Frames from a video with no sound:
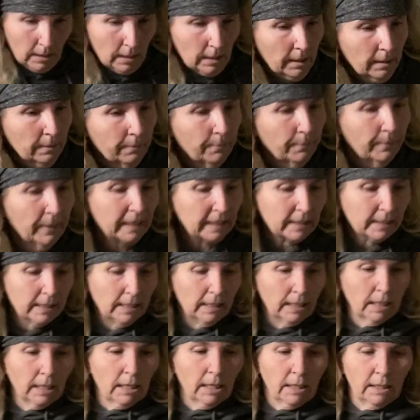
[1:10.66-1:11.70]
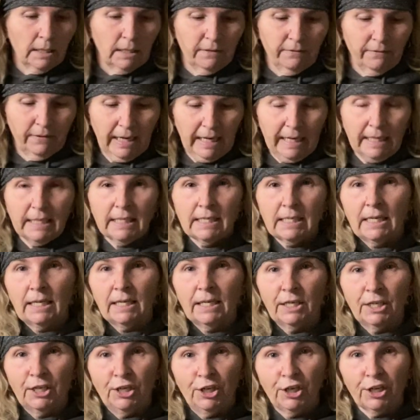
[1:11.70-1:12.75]
a mixing device.
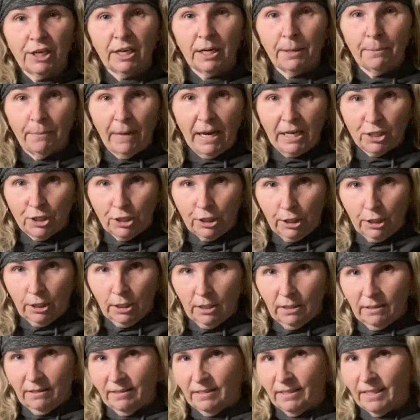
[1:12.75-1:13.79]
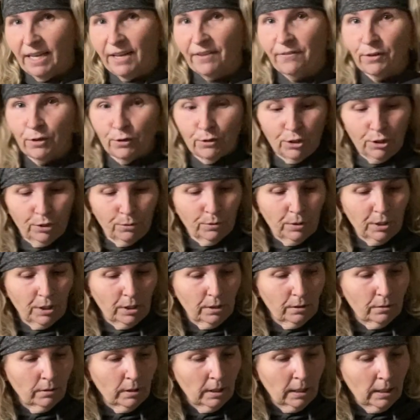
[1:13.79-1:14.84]
You're gonna measure if you choose
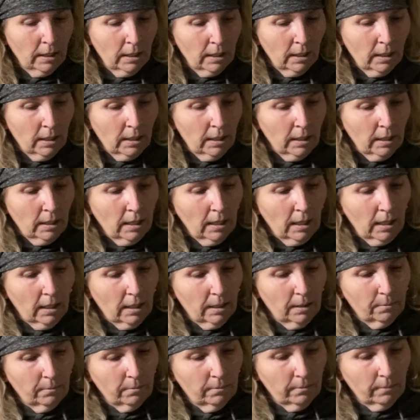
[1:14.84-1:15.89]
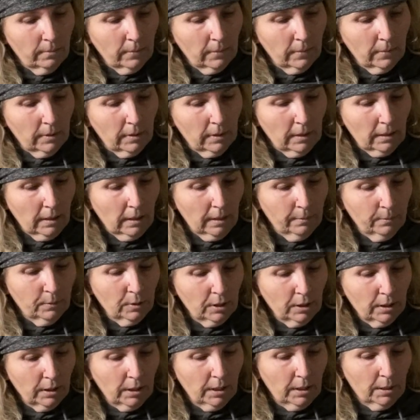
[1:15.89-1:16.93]
to. I'm
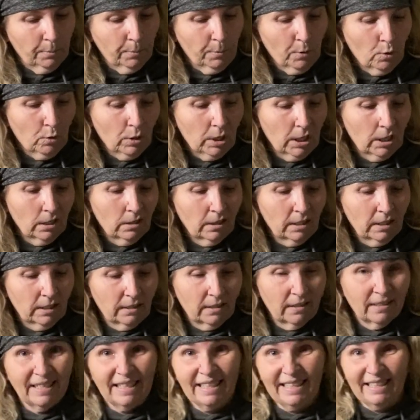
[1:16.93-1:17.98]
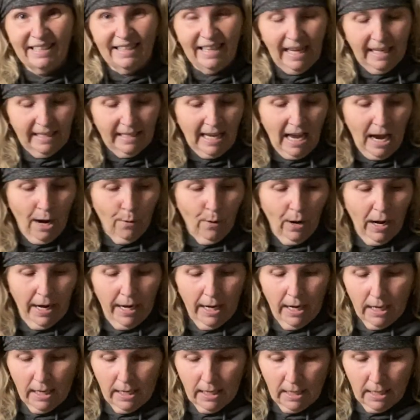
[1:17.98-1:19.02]
just gonna pour because that's how
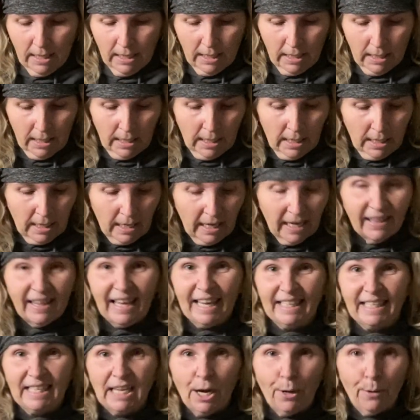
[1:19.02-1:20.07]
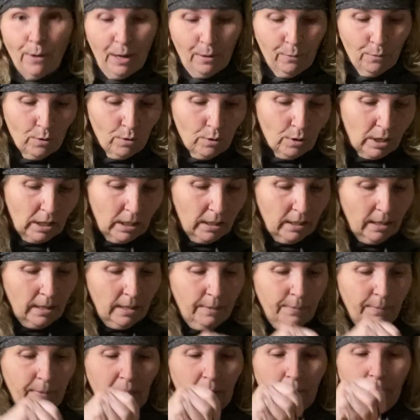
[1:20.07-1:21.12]
I roll.
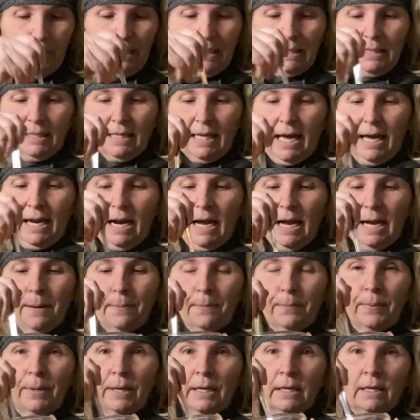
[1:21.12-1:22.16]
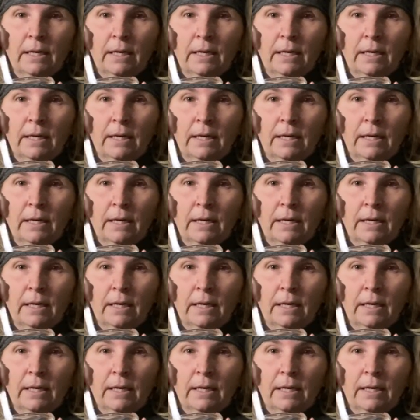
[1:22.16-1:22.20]
I'm gonna mix that up